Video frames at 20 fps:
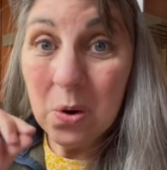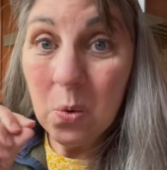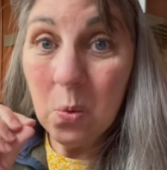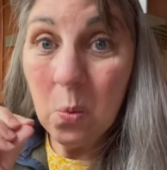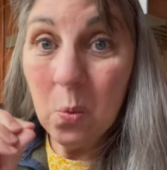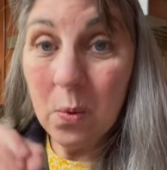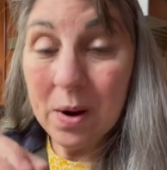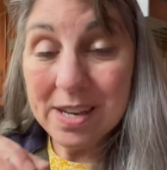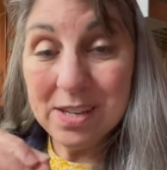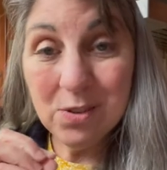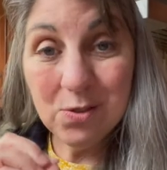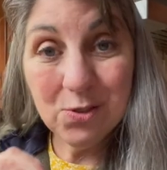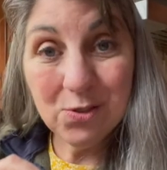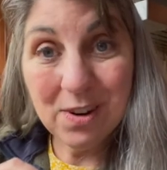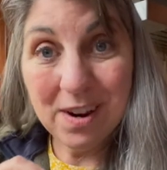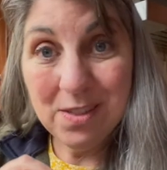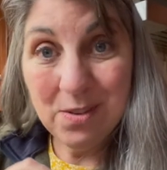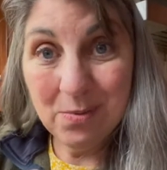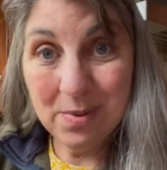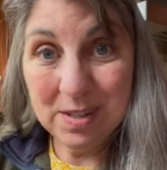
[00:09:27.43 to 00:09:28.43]
When you
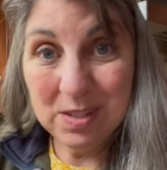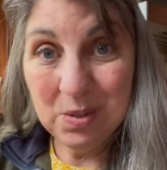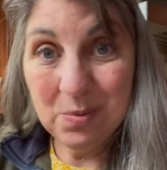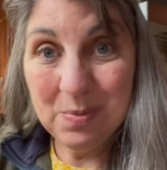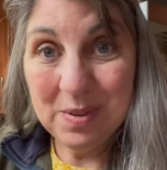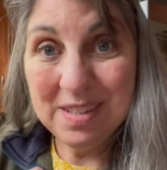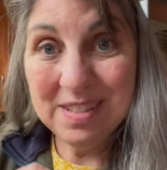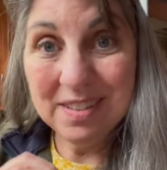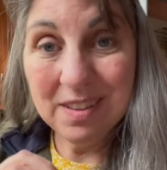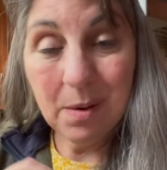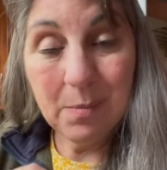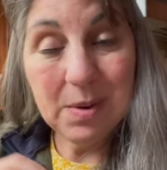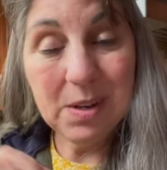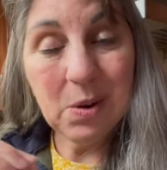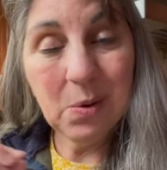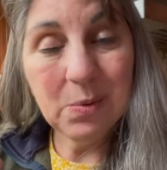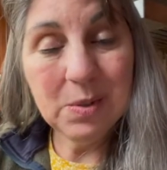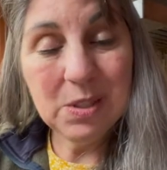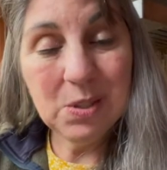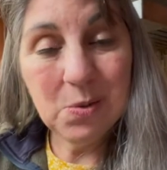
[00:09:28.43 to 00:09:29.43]
try the recipes, let me
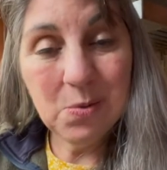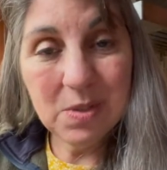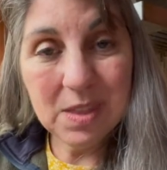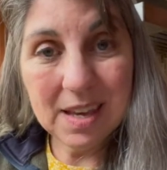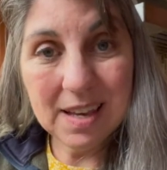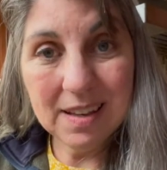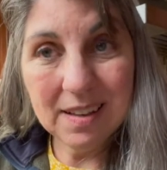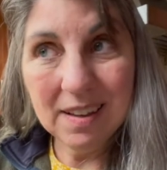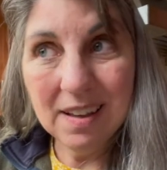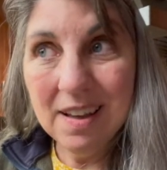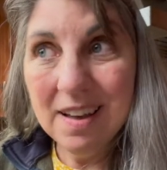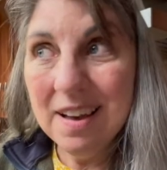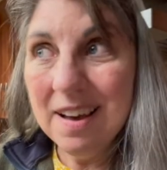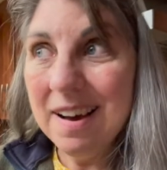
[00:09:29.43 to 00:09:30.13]
know what you think.